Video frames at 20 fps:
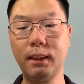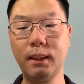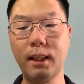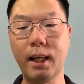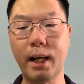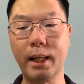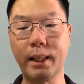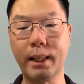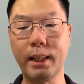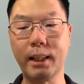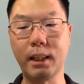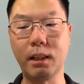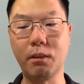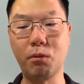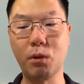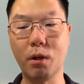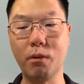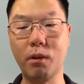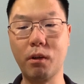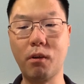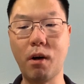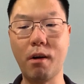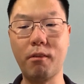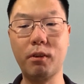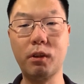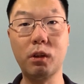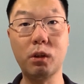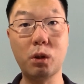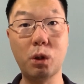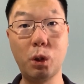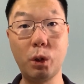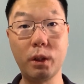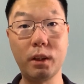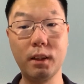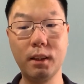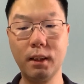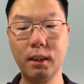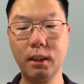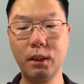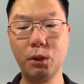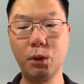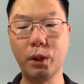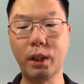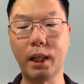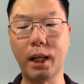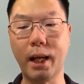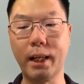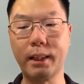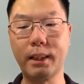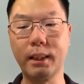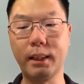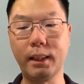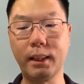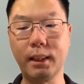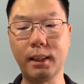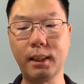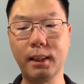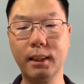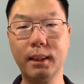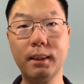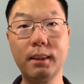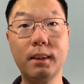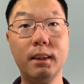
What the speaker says: And then if you have a referral code, you can enter it here.